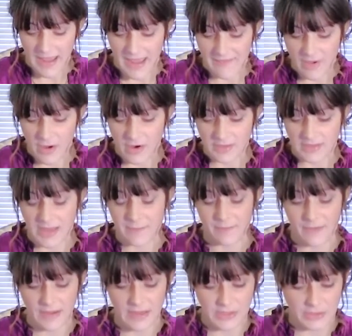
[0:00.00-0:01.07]
I have a hard time
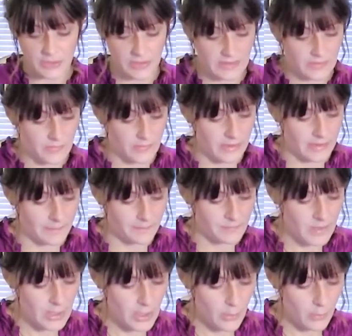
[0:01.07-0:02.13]
finding treats for
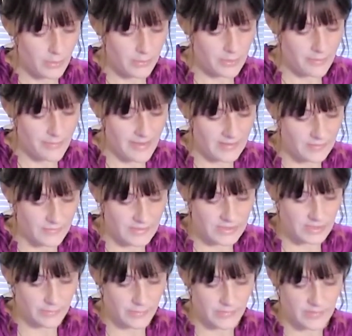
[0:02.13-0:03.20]
him. What are the best
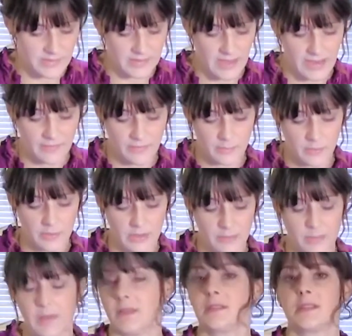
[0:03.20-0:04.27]
vegetables aside from
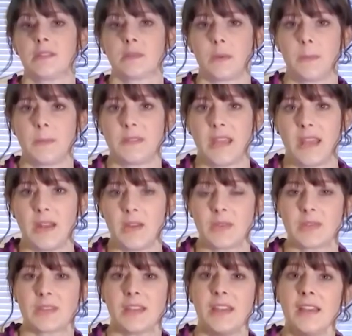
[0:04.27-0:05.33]
green beans and sweet
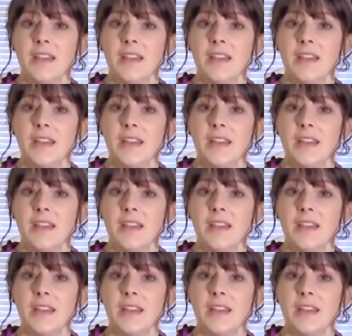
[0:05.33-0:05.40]
potatoes?"